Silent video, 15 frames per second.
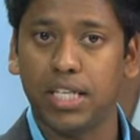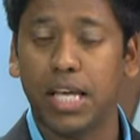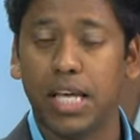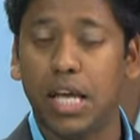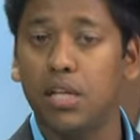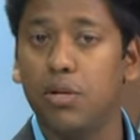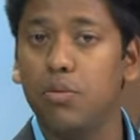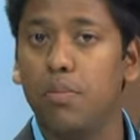to
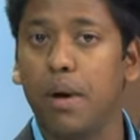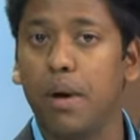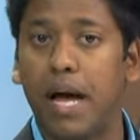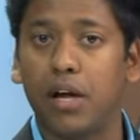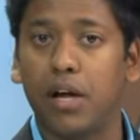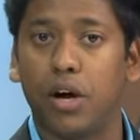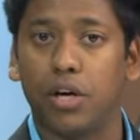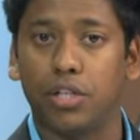get you
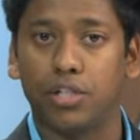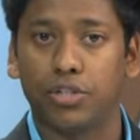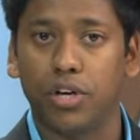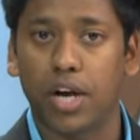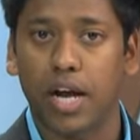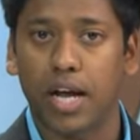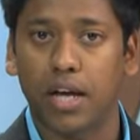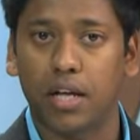back on
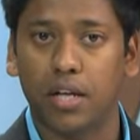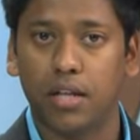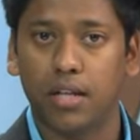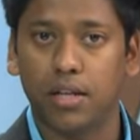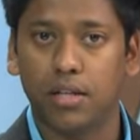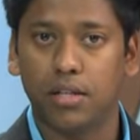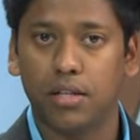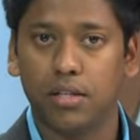track.
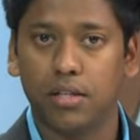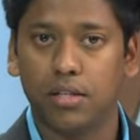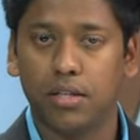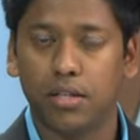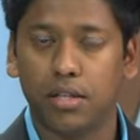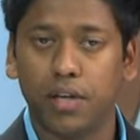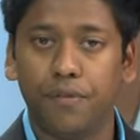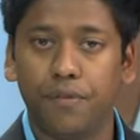
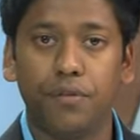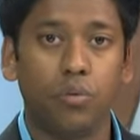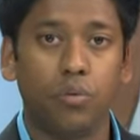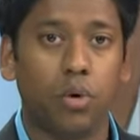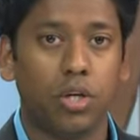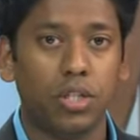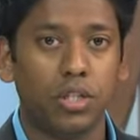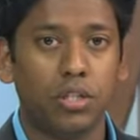If you
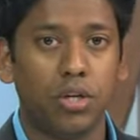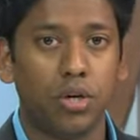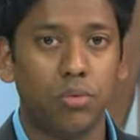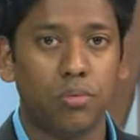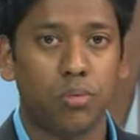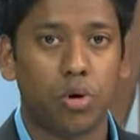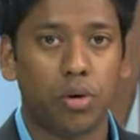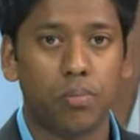want to know
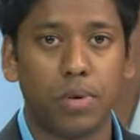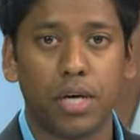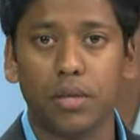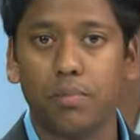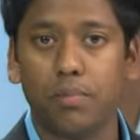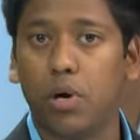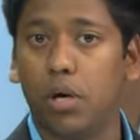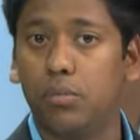more about
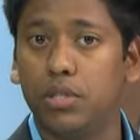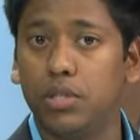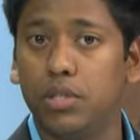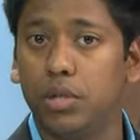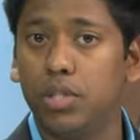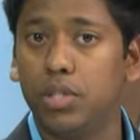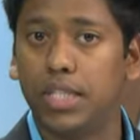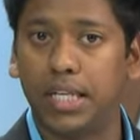the
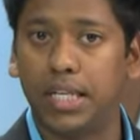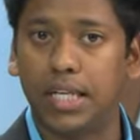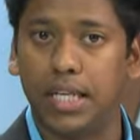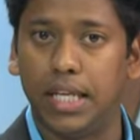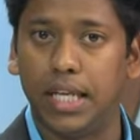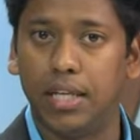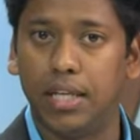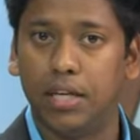Pomodoro
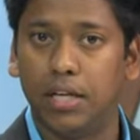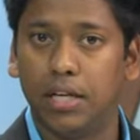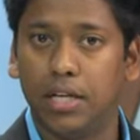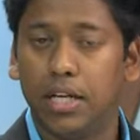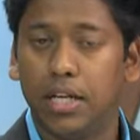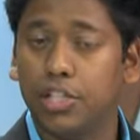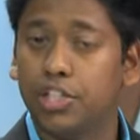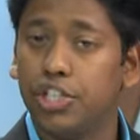technique,
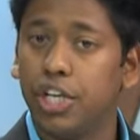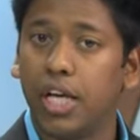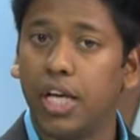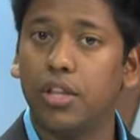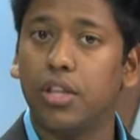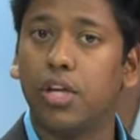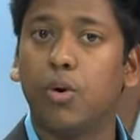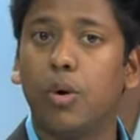check
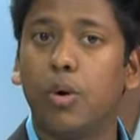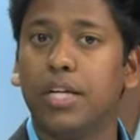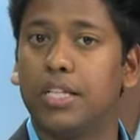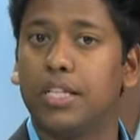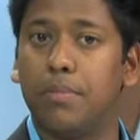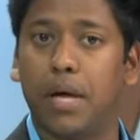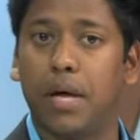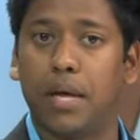out the quick
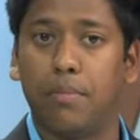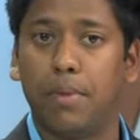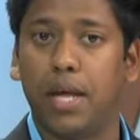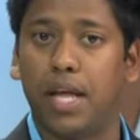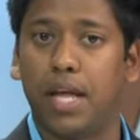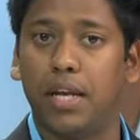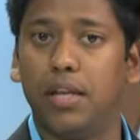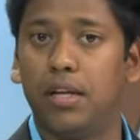tip I
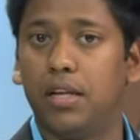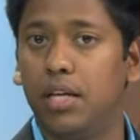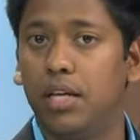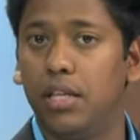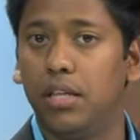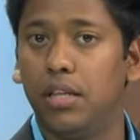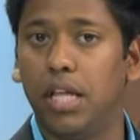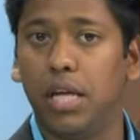made
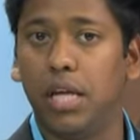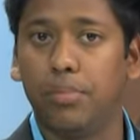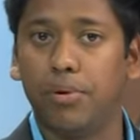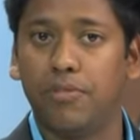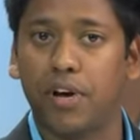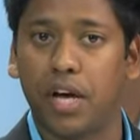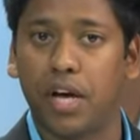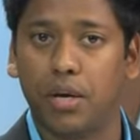in the link
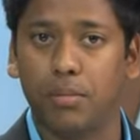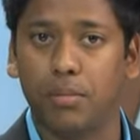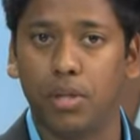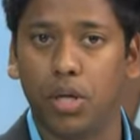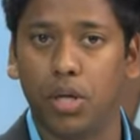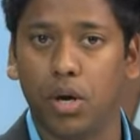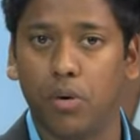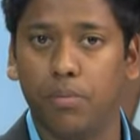provided
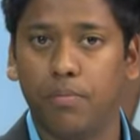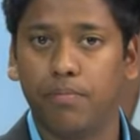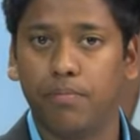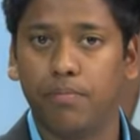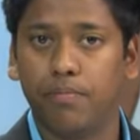below.